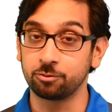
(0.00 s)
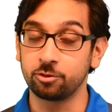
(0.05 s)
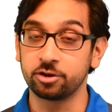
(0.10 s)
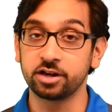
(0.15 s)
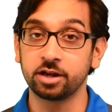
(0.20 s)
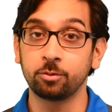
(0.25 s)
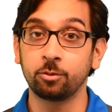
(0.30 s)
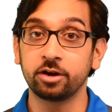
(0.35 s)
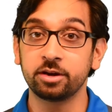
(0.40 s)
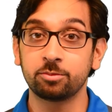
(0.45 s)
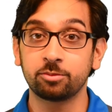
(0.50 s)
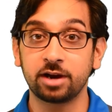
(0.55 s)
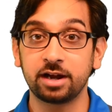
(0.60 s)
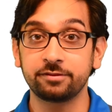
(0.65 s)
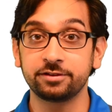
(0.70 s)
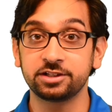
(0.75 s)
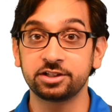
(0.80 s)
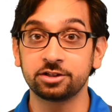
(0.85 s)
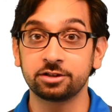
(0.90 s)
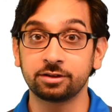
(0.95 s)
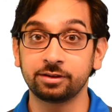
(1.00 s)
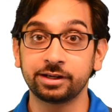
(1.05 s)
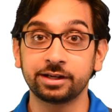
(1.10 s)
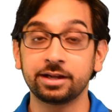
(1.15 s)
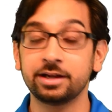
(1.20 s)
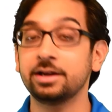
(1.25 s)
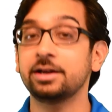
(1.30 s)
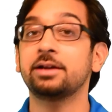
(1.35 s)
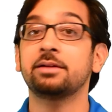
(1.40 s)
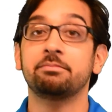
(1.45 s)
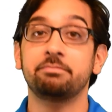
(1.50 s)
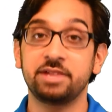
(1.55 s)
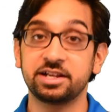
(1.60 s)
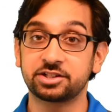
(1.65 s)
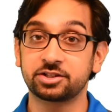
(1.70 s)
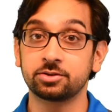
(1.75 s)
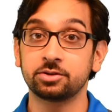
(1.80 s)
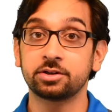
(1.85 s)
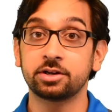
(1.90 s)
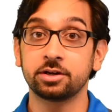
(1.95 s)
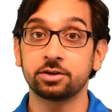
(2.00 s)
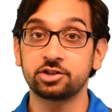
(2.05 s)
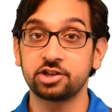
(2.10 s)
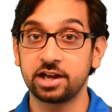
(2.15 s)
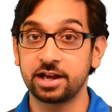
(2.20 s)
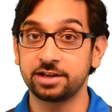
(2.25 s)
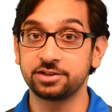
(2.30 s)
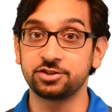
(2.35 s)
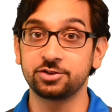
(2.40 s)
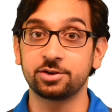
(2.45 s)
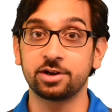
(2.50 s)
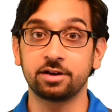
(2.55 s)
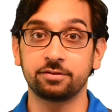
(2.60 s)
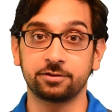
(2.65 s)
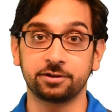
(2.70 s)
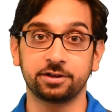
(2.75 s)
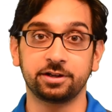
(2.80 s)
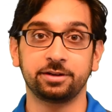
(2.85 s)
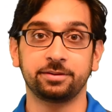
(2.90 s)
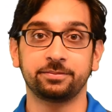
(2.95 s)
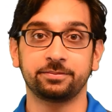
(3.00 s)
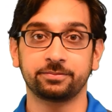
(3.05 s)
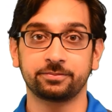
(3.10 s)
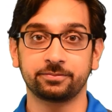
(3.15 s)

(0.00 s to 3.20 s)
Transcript: one-on-one -on -one private tutoring, Med School Coach has you covered.